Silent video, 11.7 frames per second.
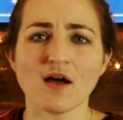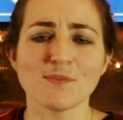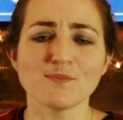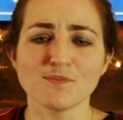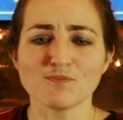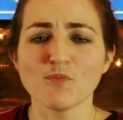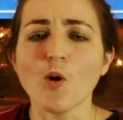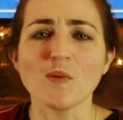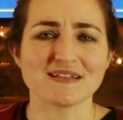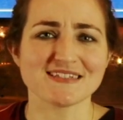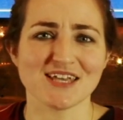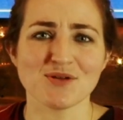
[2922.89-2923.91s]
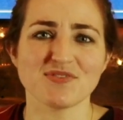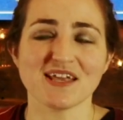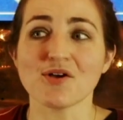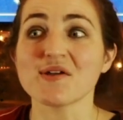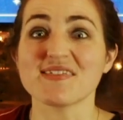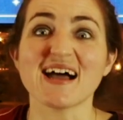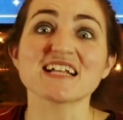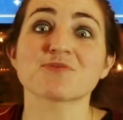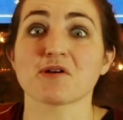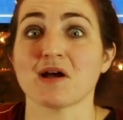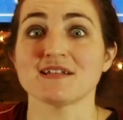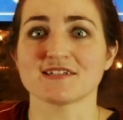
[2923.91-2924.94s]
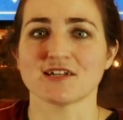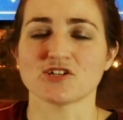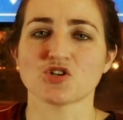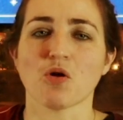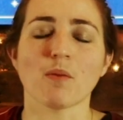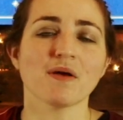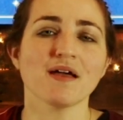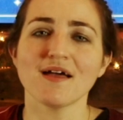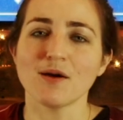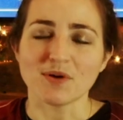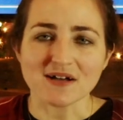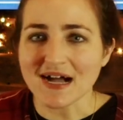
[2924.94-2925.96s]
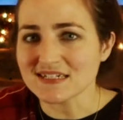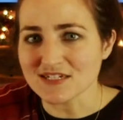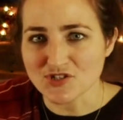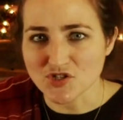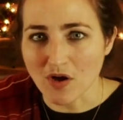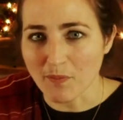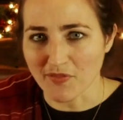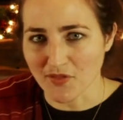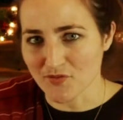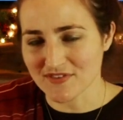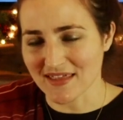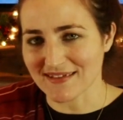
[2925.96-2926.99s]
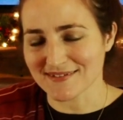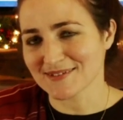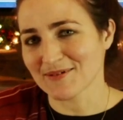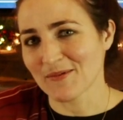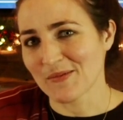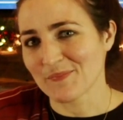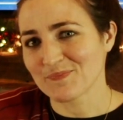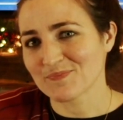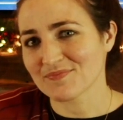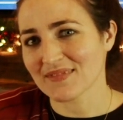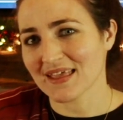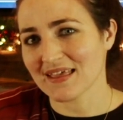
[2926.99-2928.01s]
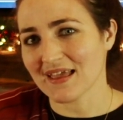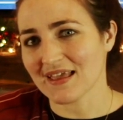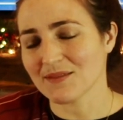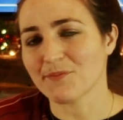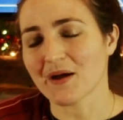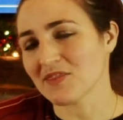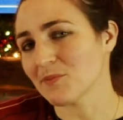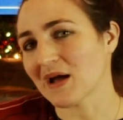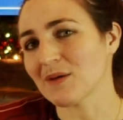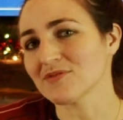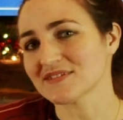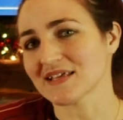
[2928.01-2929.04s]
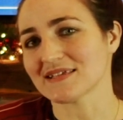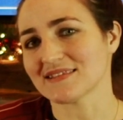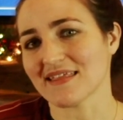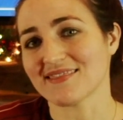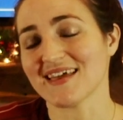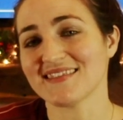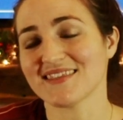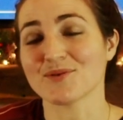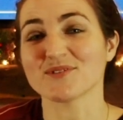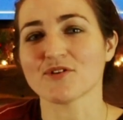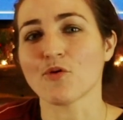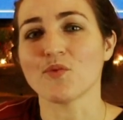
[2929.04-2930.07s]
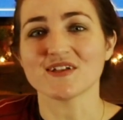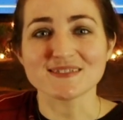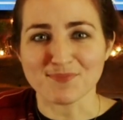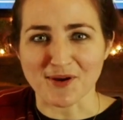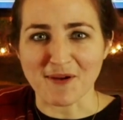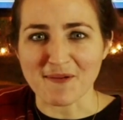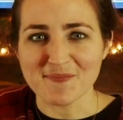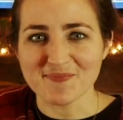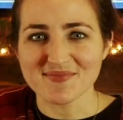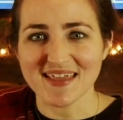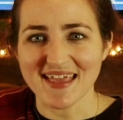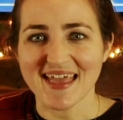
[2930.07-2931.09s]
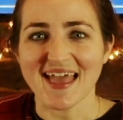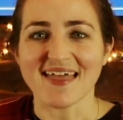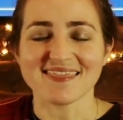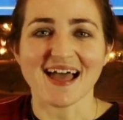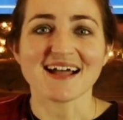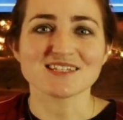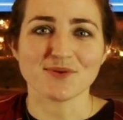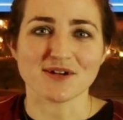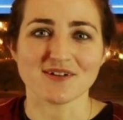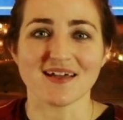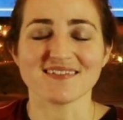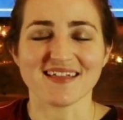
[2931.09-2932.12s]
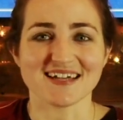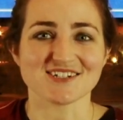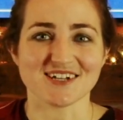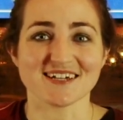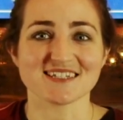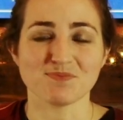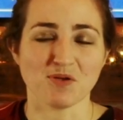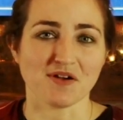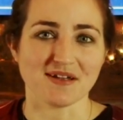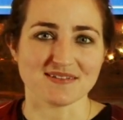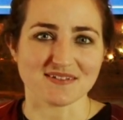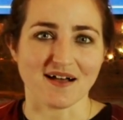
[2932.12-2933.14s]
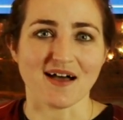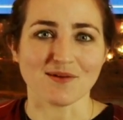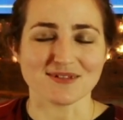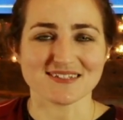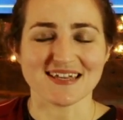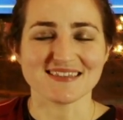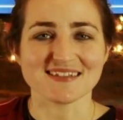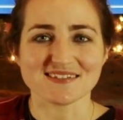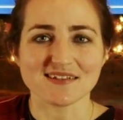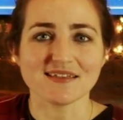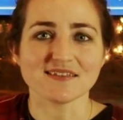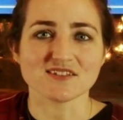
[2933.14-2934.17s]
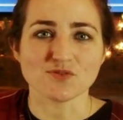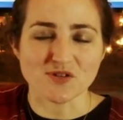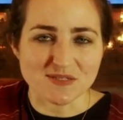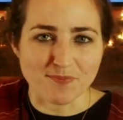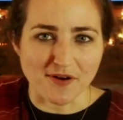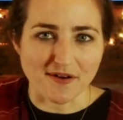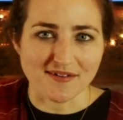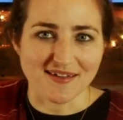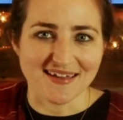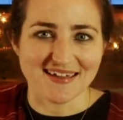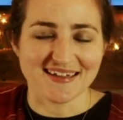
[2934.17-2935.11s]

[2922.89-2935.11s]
moments that you'd think, okay, that's where God's going to show up. But God didn't show up in those things. The Bible says that then there was a whisper, and that's where Elijah experienced God, was in this whisper,